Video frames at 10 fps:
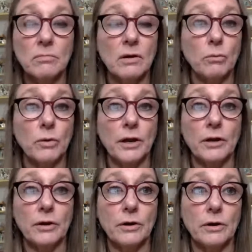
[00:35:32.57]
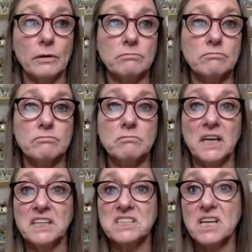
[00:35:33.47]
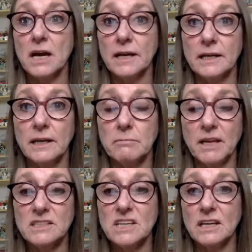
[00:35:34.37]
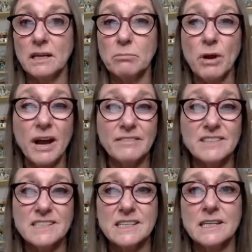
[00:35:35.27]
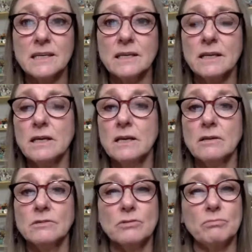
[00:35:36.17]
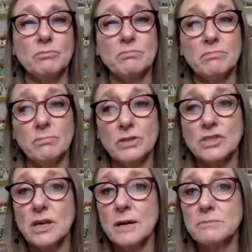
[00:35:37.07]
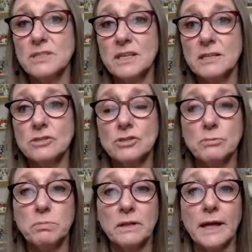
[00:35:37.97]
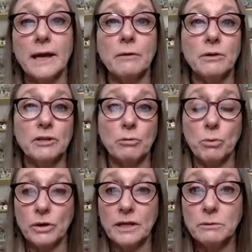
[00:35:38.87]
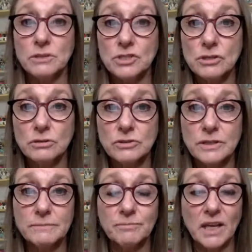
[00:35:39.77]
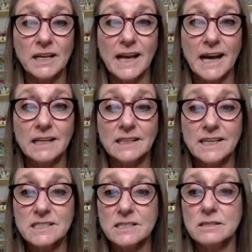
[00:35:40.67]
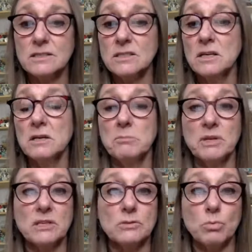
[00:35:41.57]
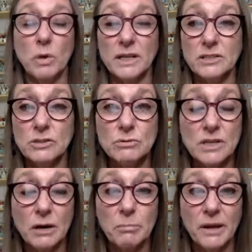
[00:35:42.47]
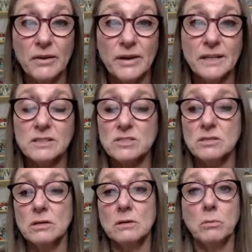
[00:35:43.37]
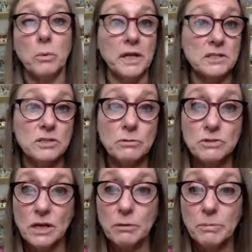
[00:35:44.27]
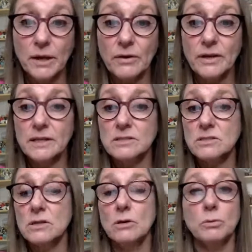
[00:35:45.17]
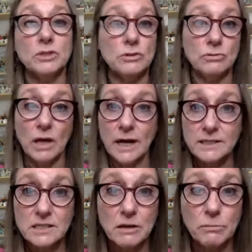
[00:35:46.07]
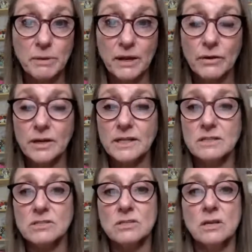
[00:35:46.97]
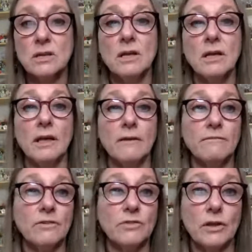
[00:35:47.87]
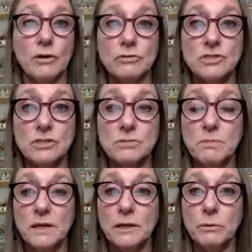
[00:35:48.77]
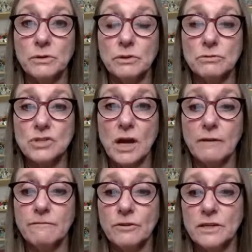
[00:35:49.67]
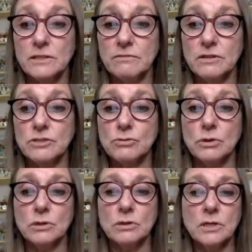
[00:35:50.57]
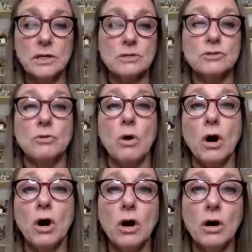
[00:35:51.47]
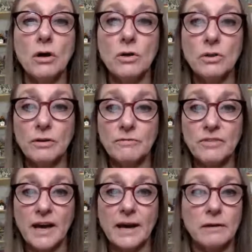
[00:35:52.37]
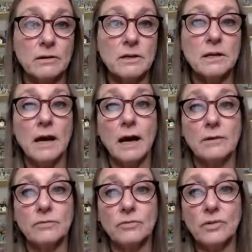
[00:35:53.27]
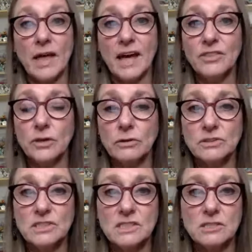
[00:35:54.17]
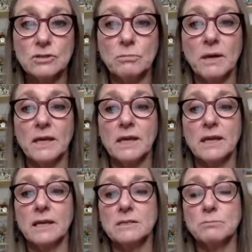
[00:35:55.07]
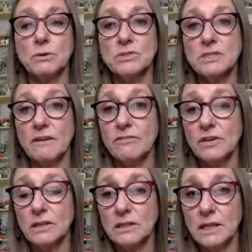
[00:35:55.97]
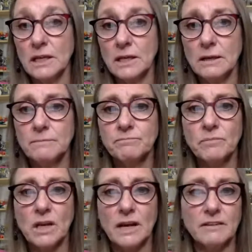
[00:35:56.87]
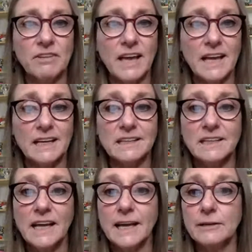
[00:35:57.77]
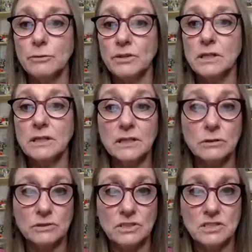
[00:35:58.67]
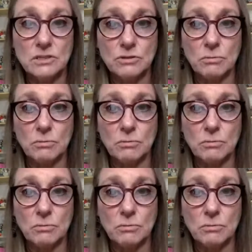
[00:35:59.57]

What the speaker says: we're maintaining privacy, which comes into play when you're working with children and adolescents. Because what do you tell parents? When do you tell parents? What do you not tell parents? If they're just meeting with their child for individual. So all of that ethical decision making is most definitely kind of hand in hand with clinical decision